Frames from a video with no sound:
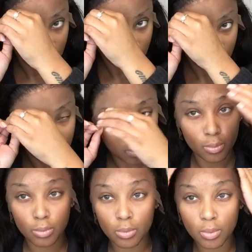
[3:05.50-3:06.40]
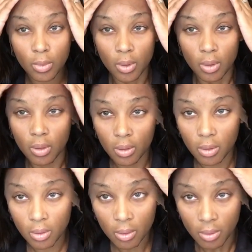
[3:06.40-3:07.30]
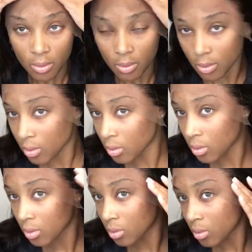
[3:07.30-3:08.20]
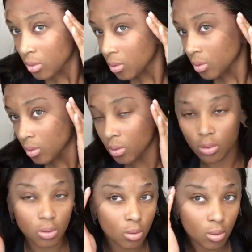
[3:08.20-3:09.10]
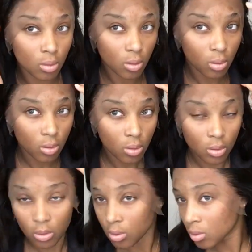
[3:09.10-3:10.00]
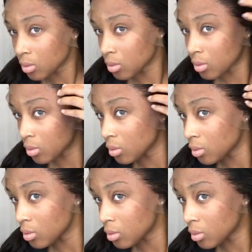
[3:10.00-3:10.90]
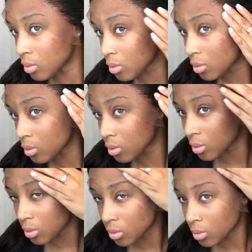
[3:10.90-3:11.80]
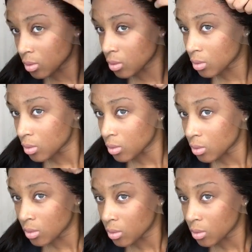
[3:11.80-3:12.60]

No one is speaking in this clip.